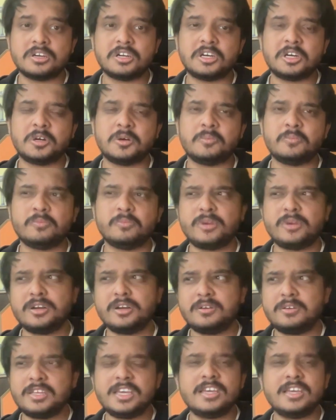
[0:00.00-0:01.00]
Um, but
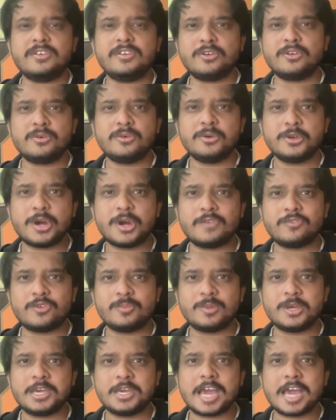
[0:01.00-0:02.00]
yeah, you know, you have to be